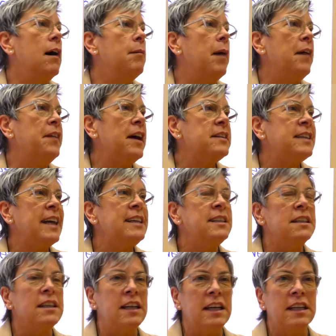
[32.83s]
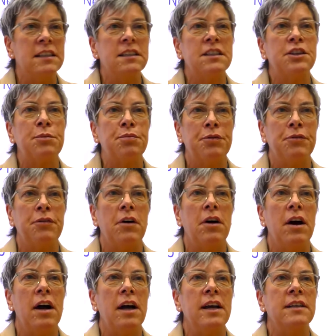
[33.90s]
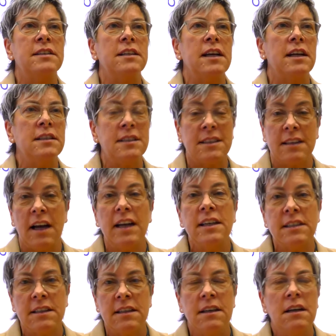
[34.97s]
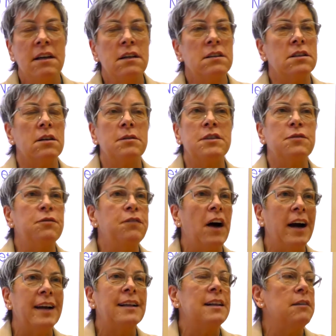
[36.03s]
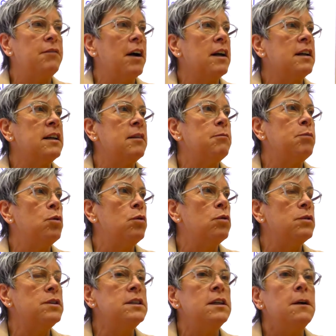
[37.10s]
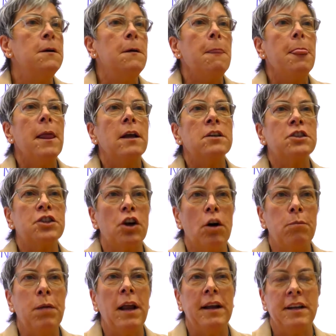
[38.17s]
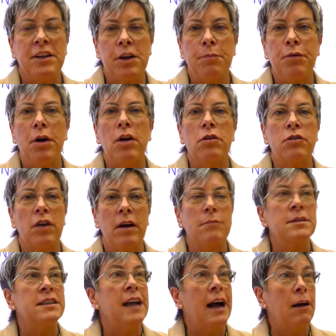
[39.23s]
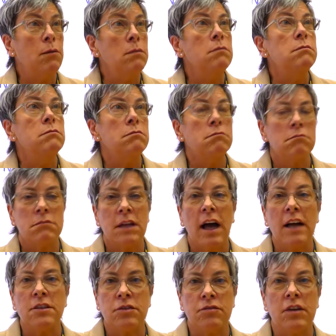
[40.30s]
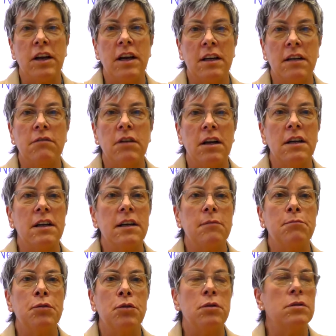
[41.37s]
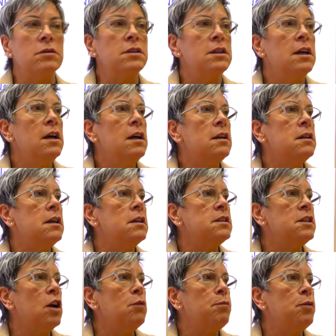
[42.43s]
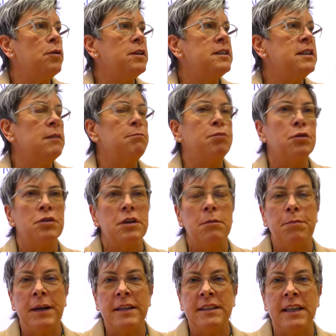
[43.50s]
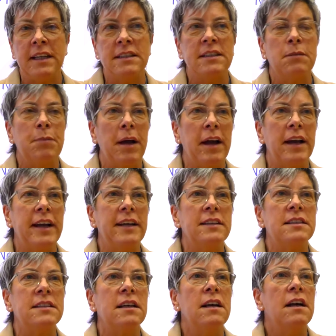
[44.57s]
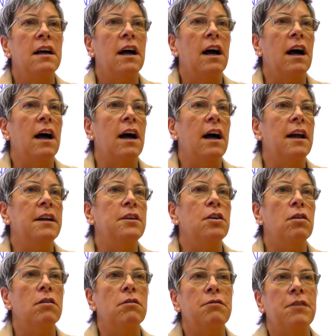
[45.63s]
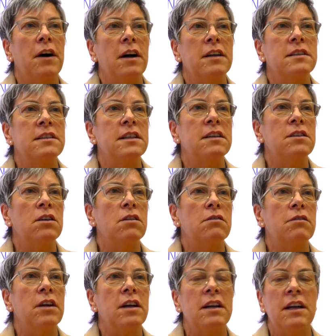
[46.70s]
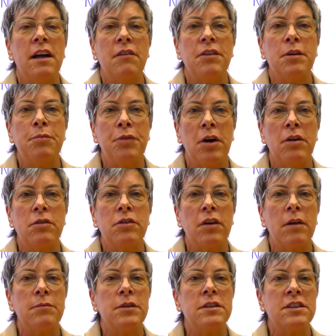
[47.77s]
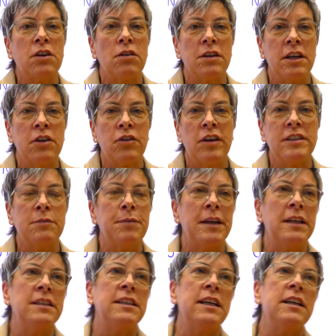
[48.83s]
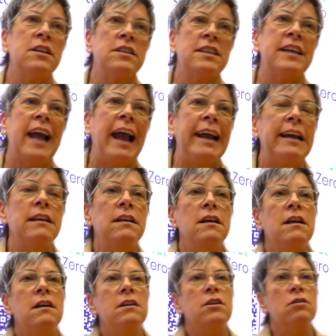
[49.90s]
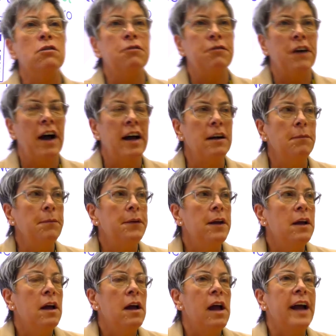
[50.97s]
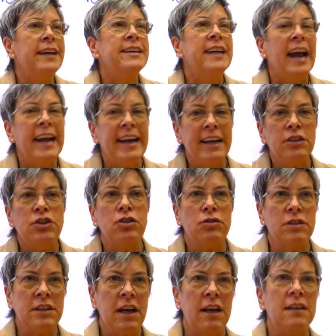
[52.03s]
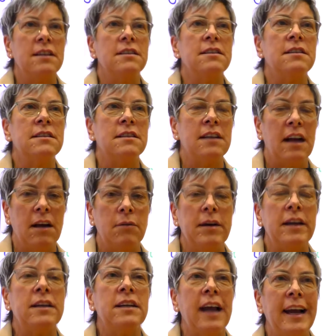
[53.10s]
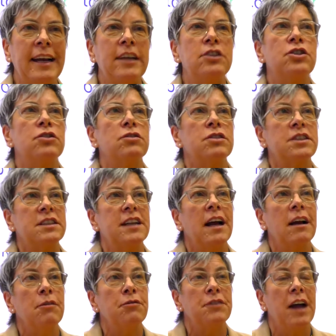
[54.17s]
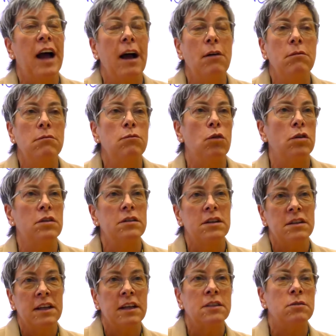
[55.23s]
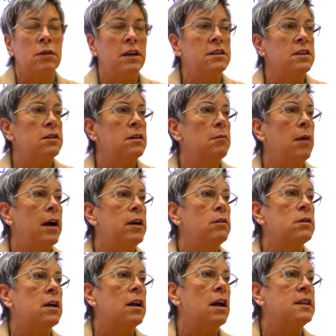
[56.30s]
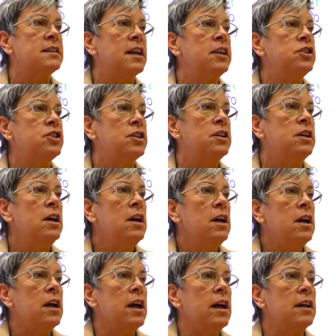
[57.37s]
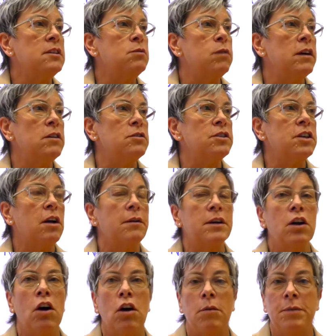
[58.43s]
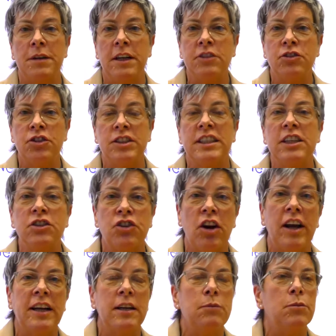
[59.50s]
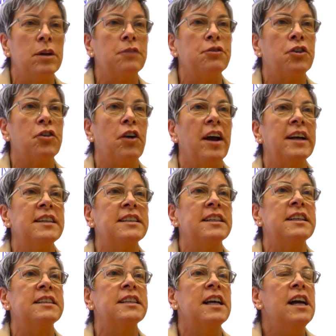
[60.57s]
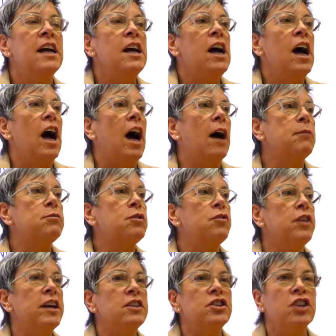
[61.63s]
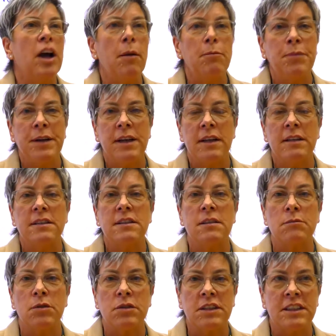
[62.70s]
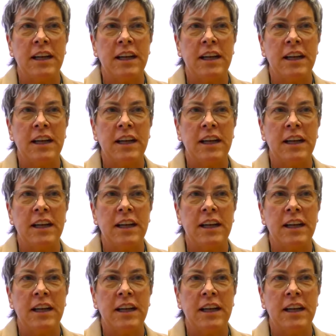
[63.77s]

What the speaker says: And that data needs to provide insight, so it's vitally, vitally important. Start planning your programs now. That's really, really important. There's no point in putting a bid into Bayes and not really having a program that's got any credibility, because again, you'll fail. Engage your tenants now, engage your staff now. One of the things we're doing in my organization is we're undergoing carbon literacy training. We've created green champions amongst